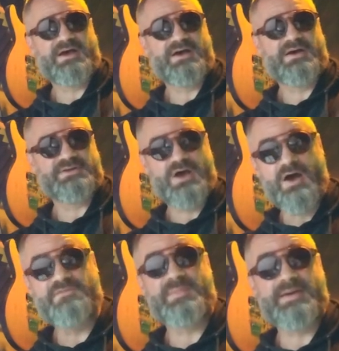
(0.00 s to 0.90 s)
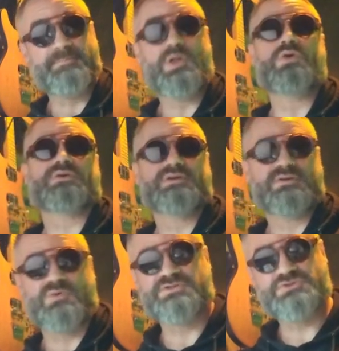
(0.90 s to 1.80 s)
of my bulk
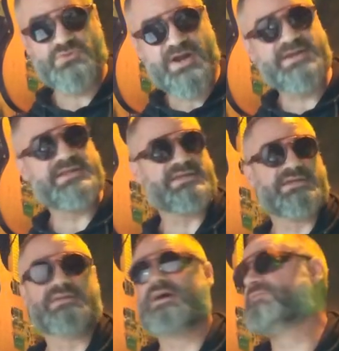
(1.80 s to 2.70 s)
while trying to eat.